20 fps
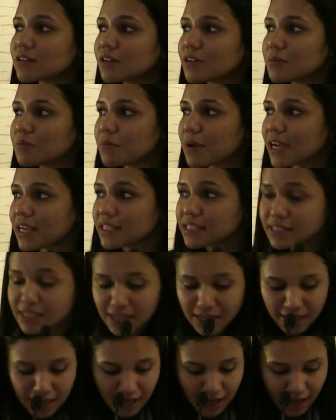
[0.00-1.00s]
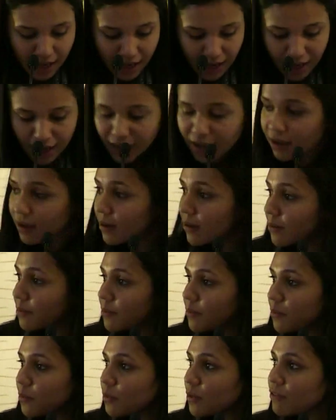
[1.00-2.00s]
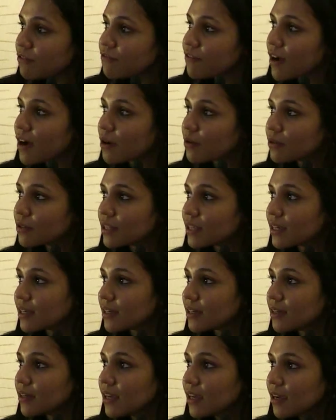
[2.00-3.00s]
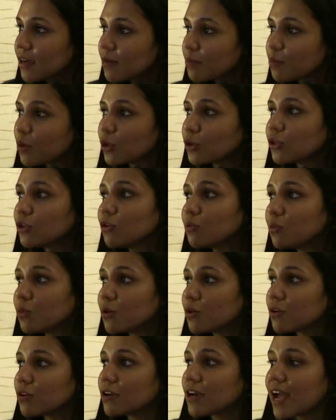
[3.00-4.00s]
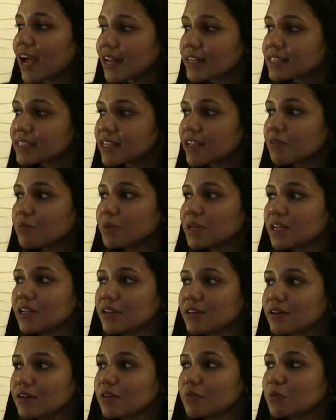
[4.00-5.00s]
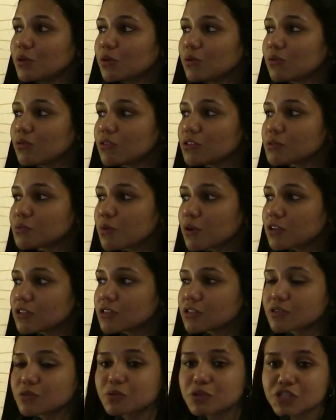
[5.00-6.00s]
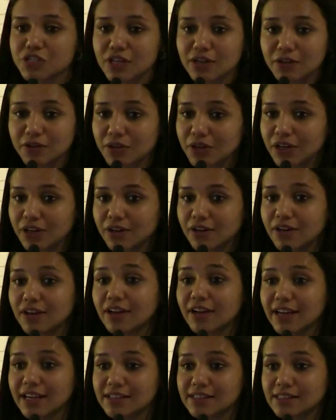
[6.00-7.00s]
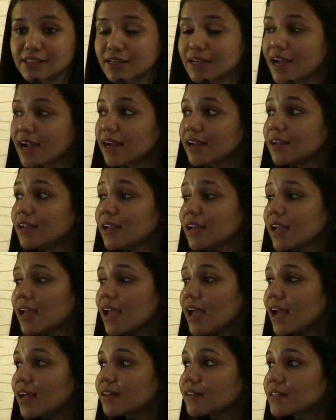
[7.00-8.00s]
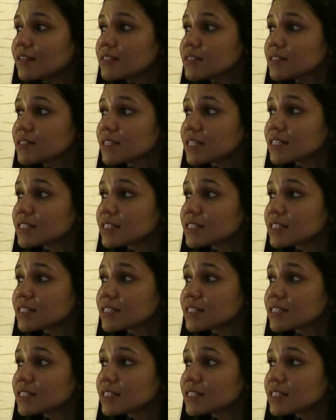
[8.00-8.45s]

in mice. We found that both humoral and cell-mediated immune responses were generated against the GAG. And this is